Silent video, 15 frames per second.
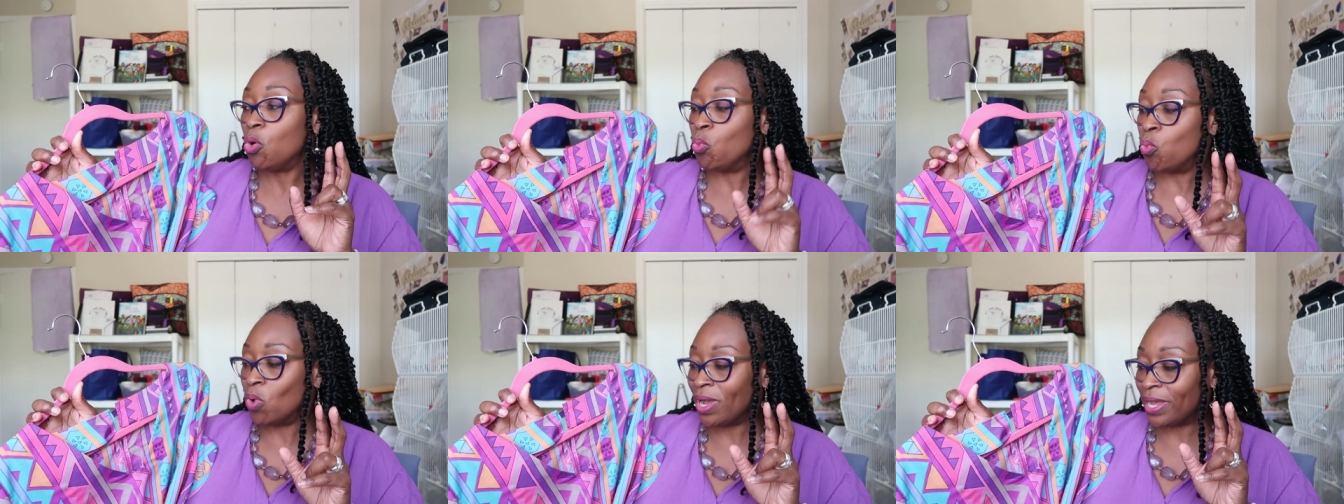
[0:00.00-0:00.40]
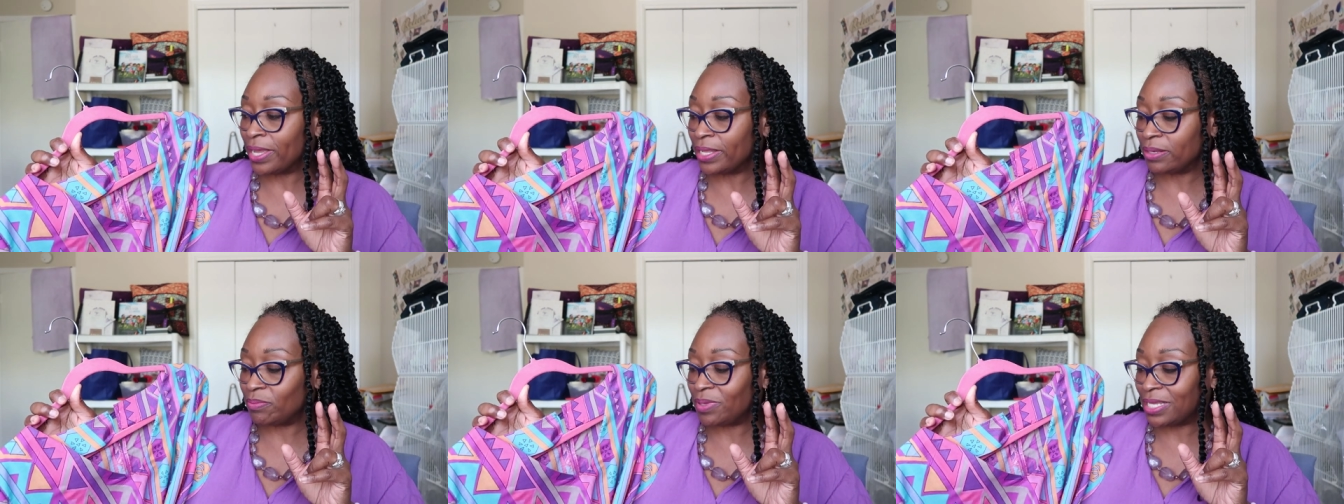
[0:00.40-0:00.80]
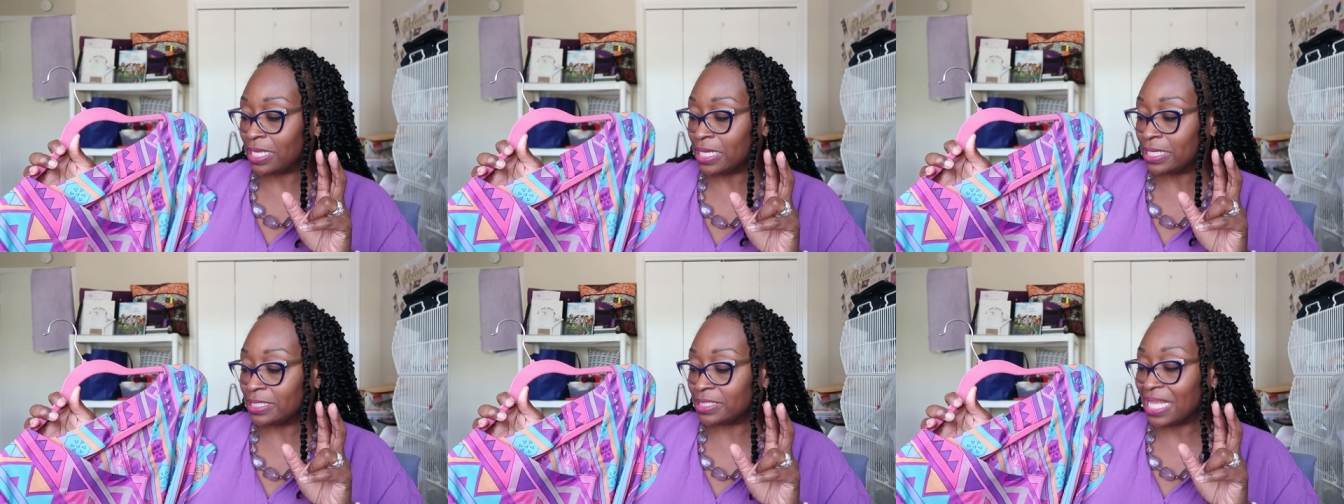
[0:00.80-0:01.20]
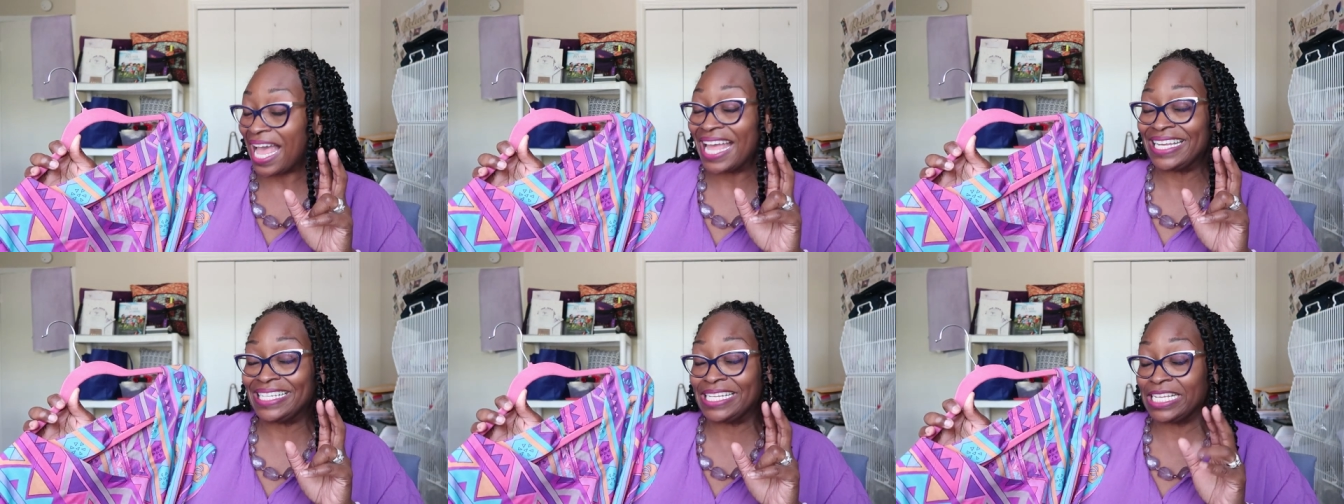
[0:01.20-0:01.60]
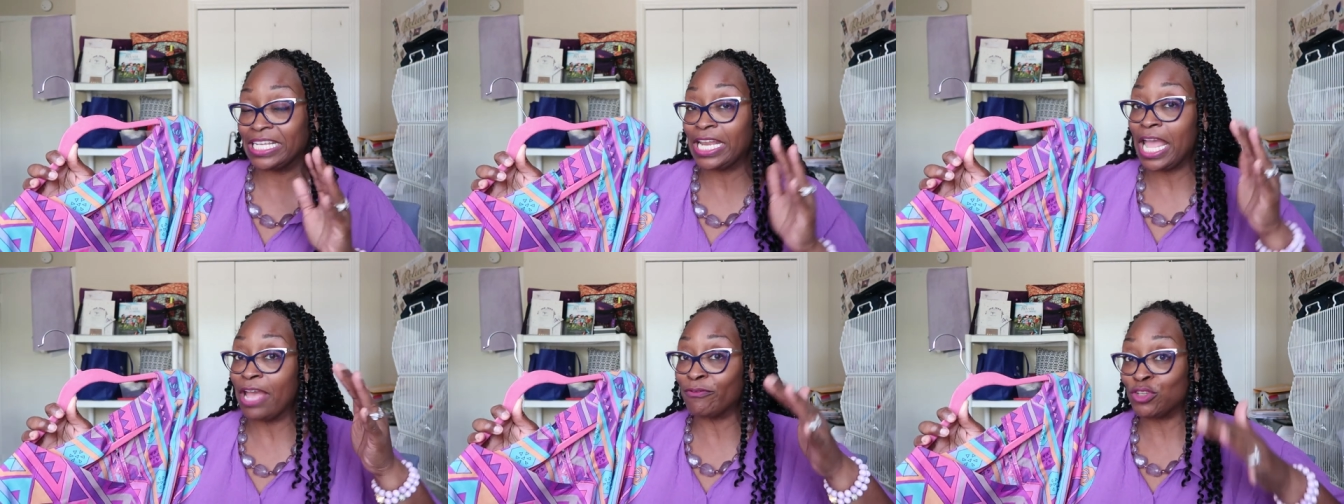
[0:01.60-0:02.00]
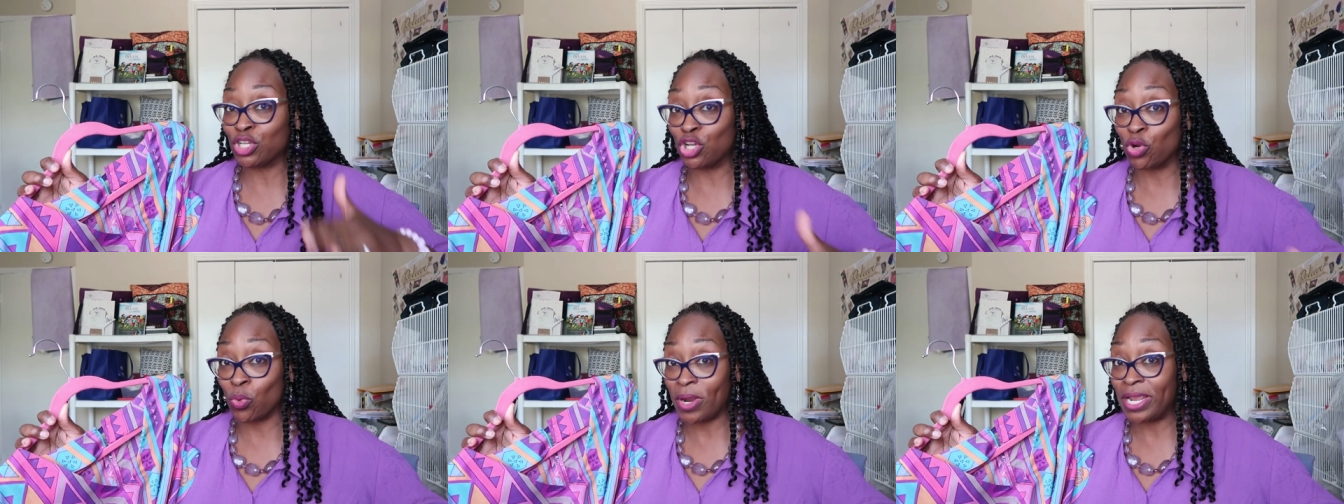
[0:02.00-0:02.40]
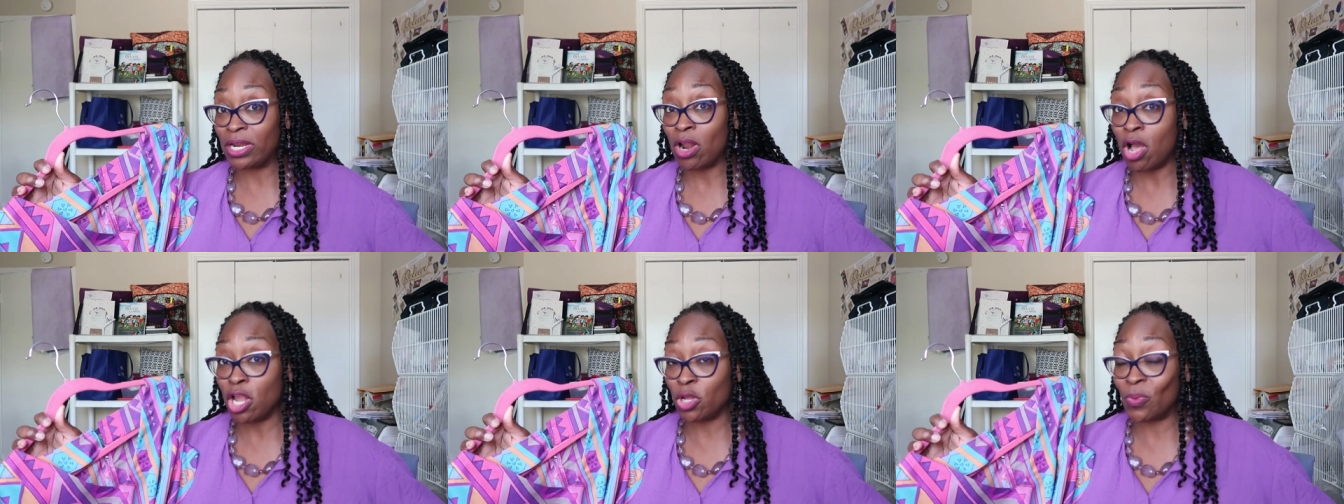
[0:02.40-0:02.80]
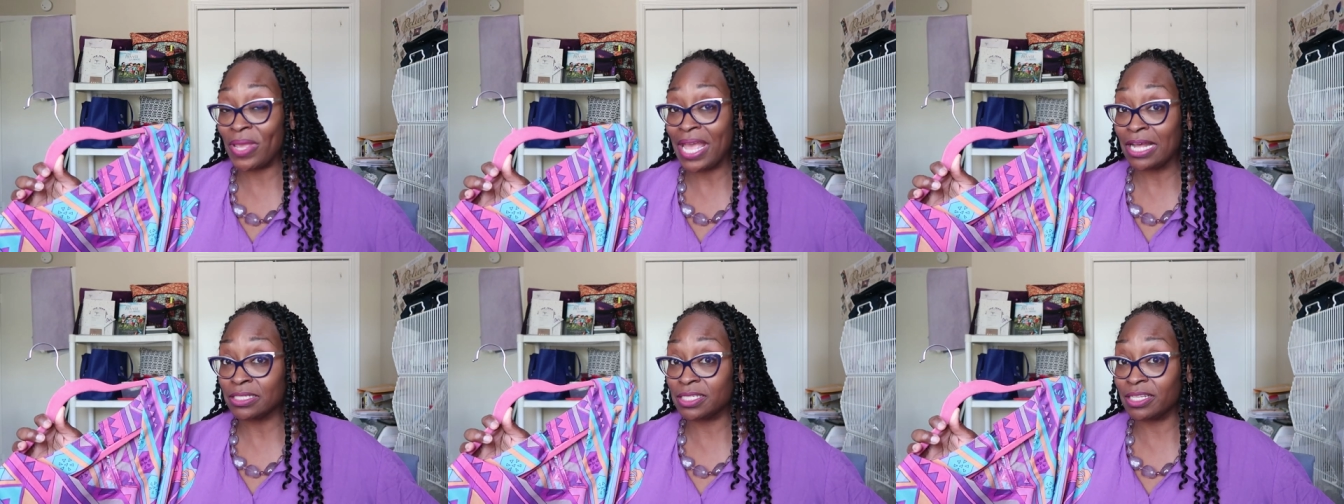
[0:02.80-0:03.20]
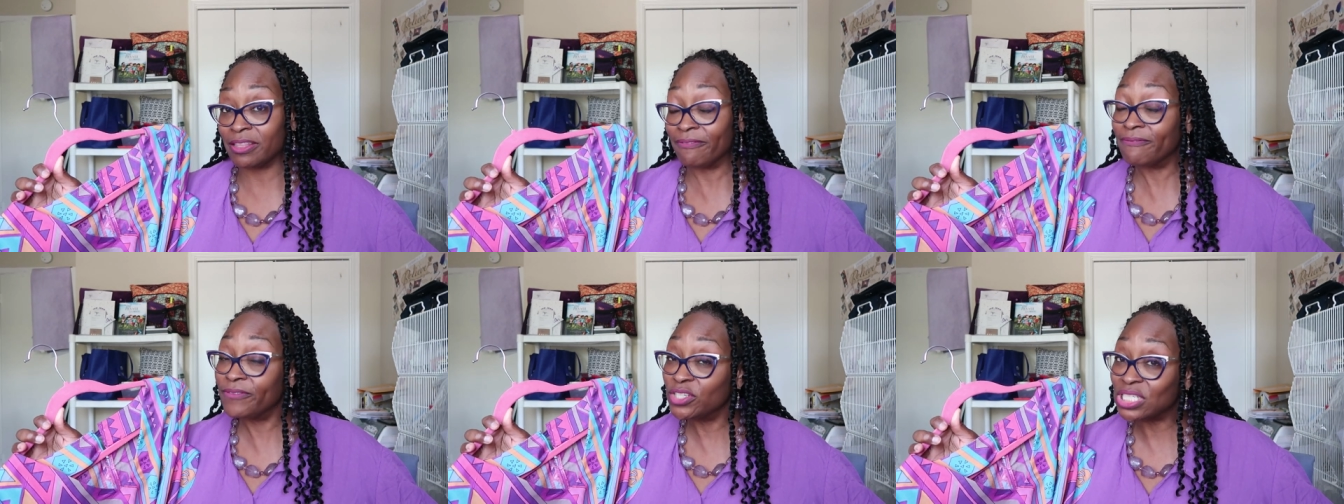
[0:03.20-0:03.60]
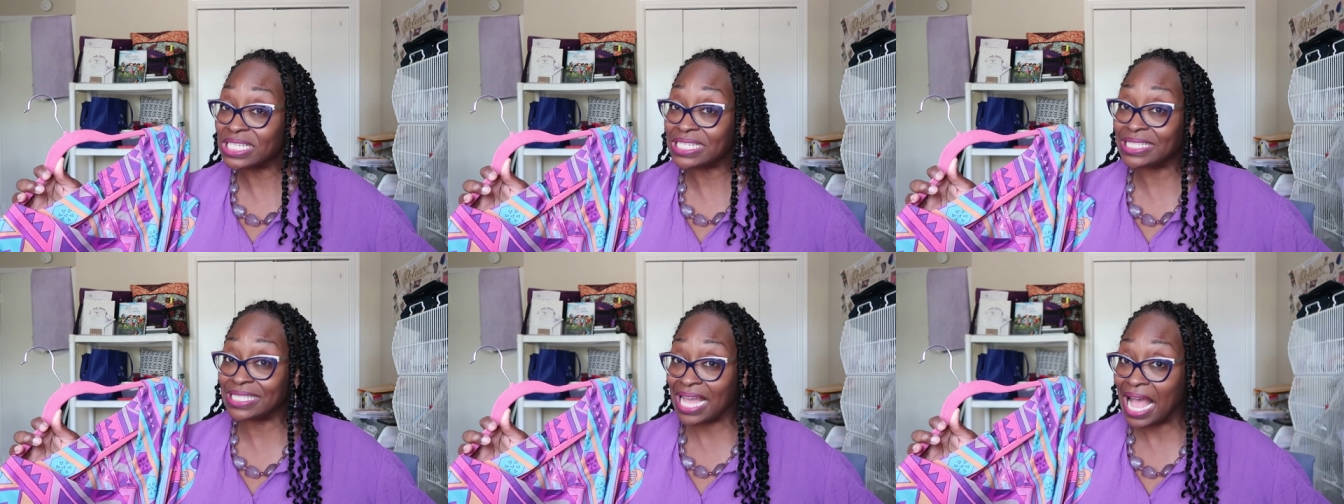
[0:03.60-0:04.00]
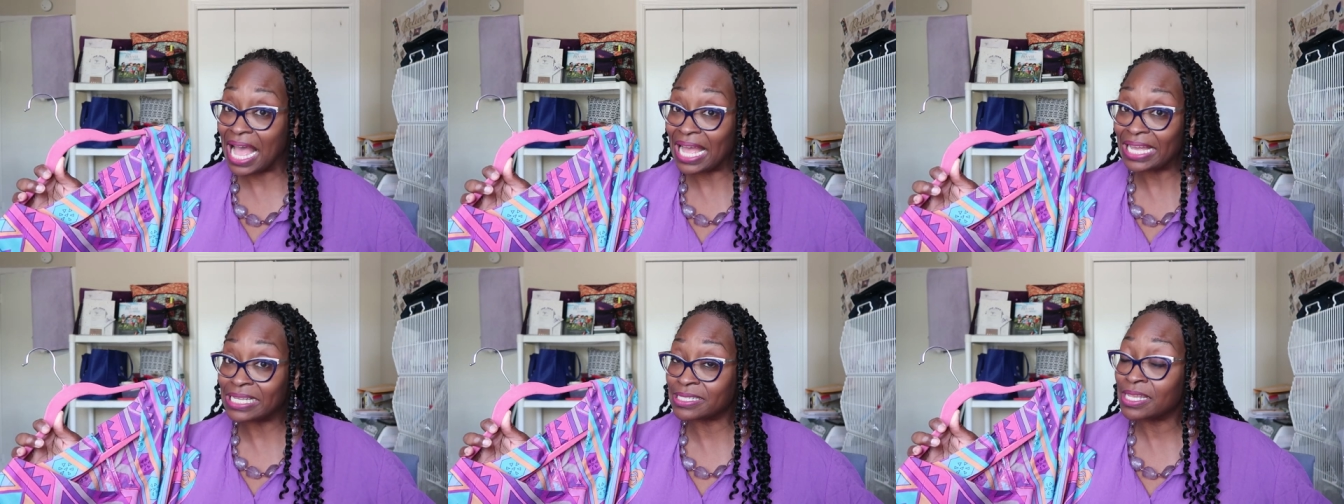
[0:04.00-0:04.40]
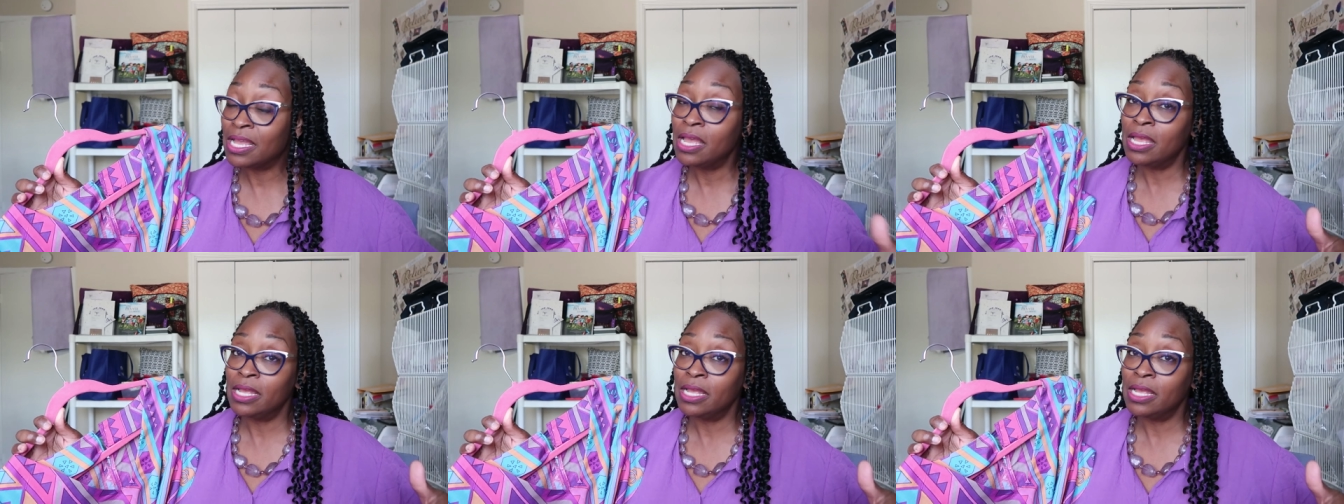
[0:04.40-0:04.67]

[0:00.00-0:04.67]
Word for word: One, because I did have to grade all the way out to the fullest size